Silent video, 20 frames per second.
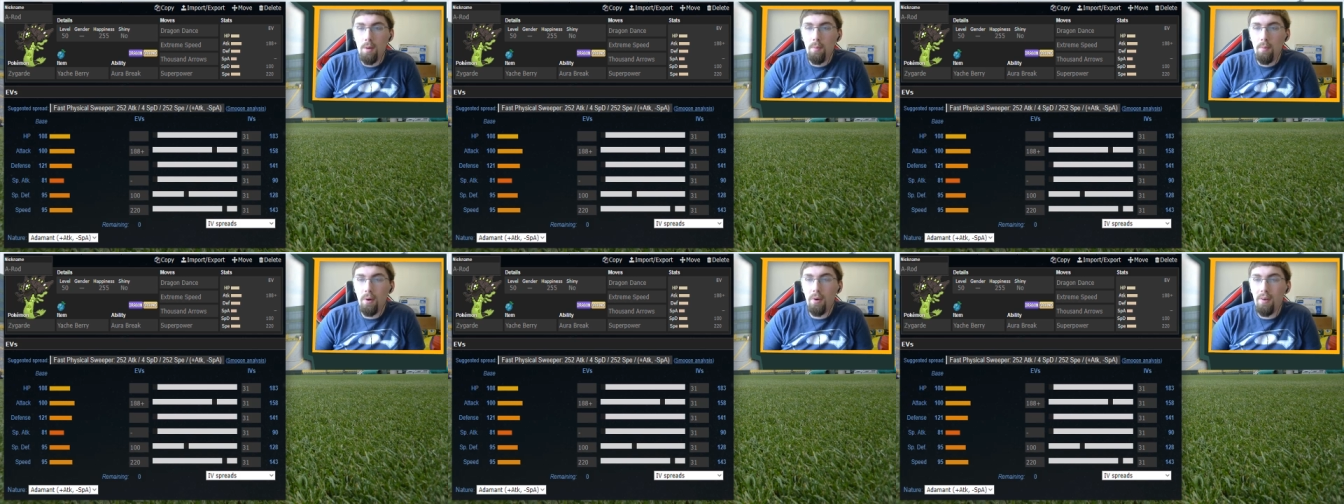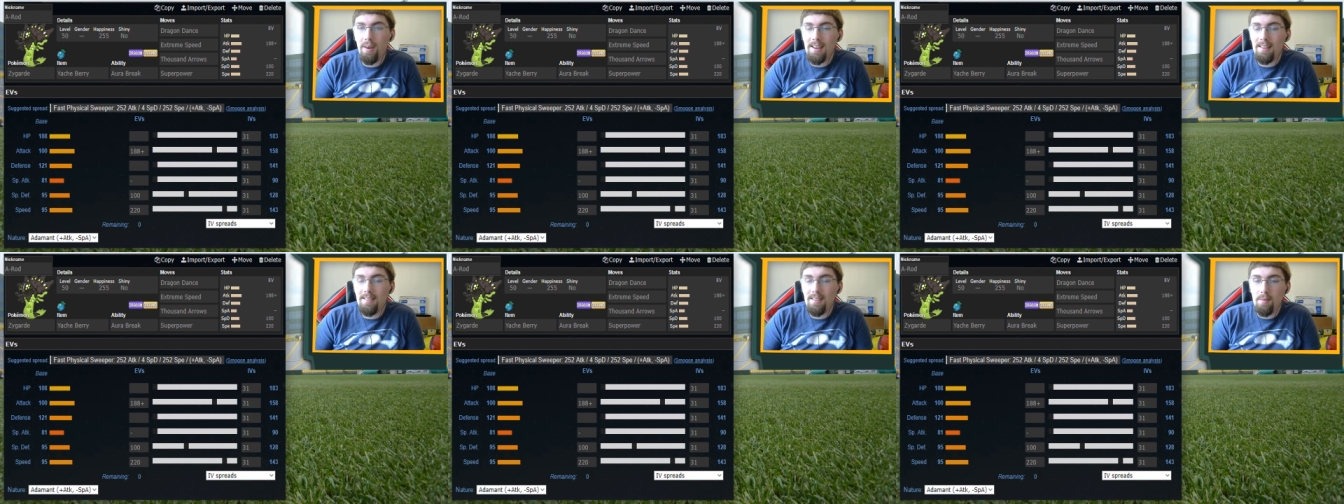But
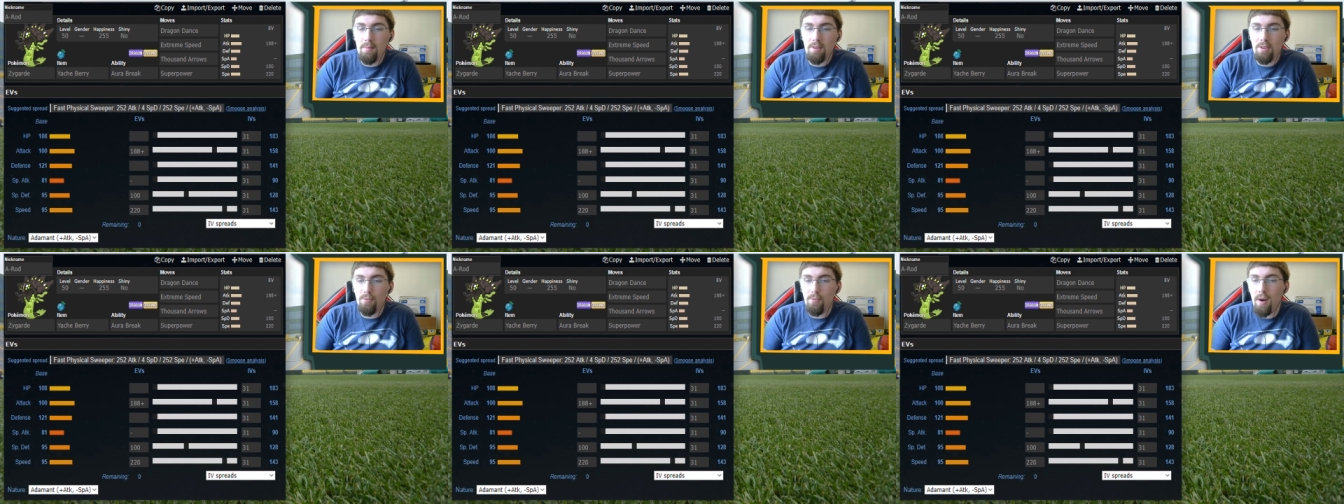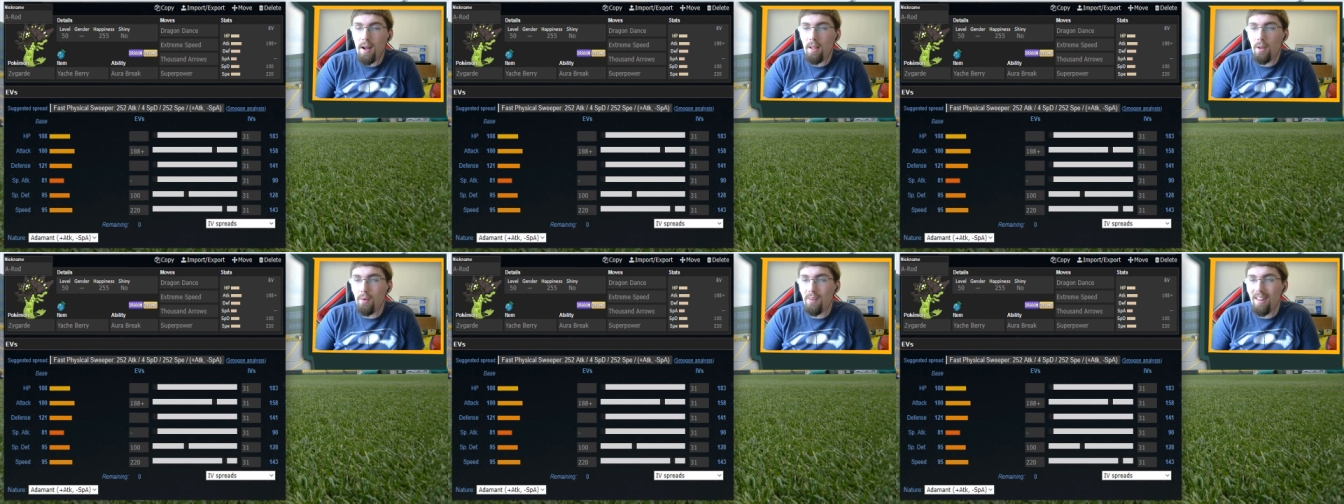anyway, his team has
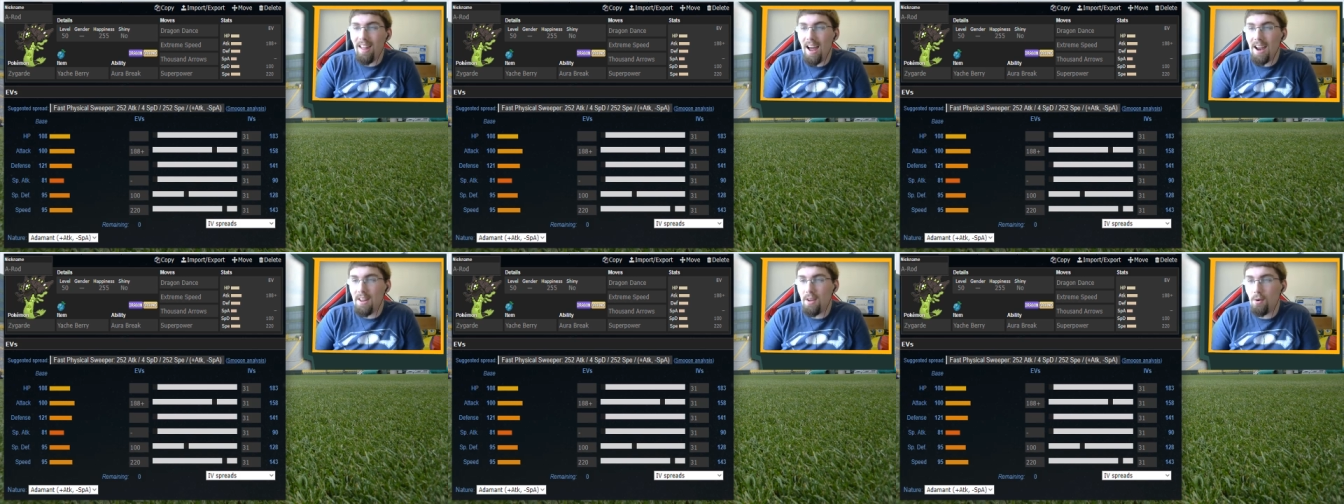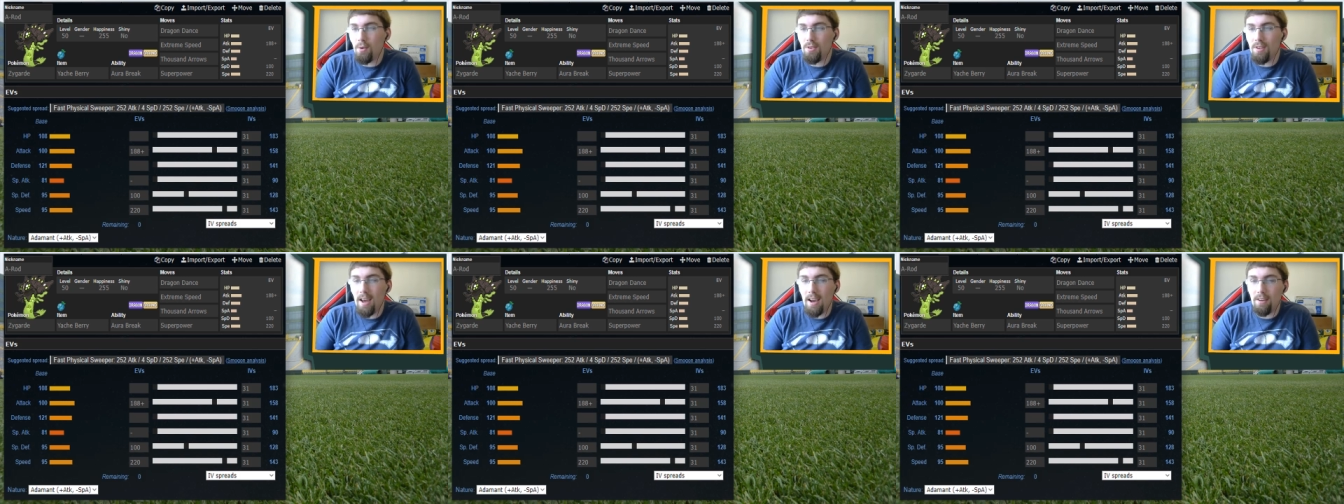followed
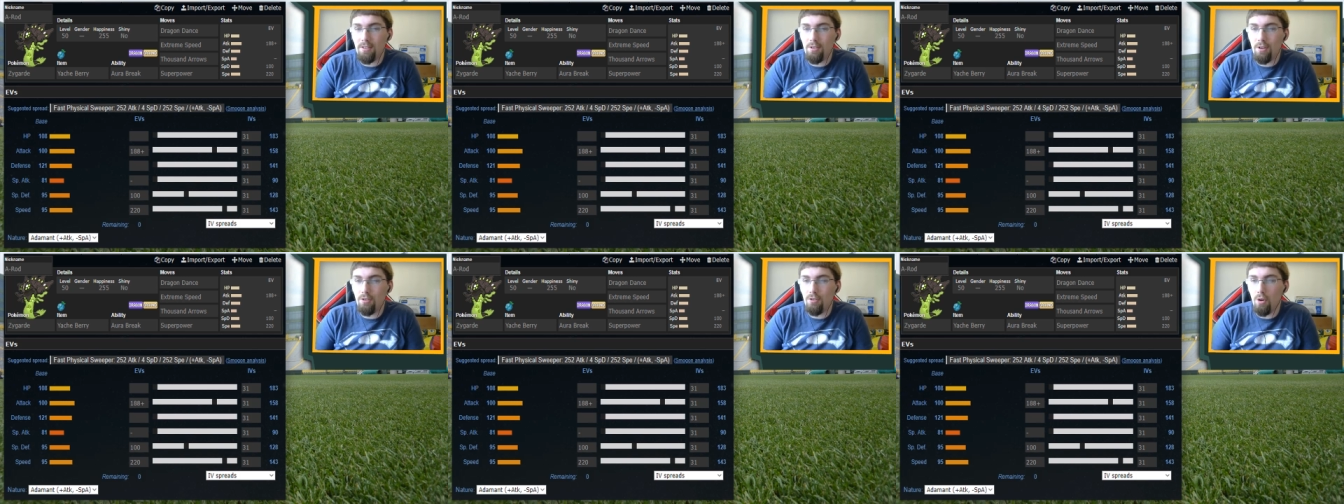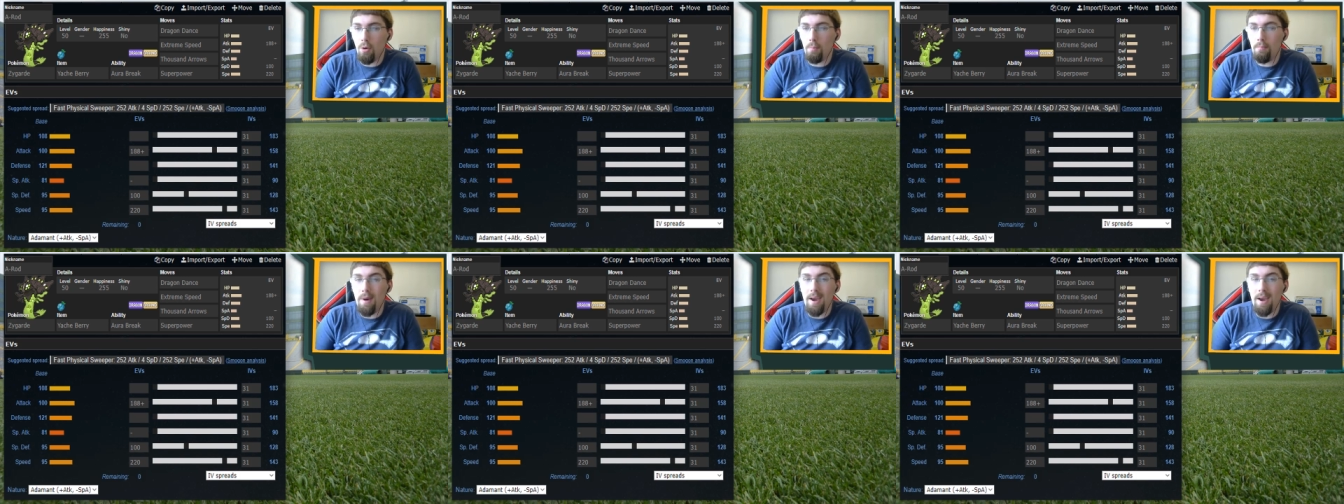Latios, Excadrill,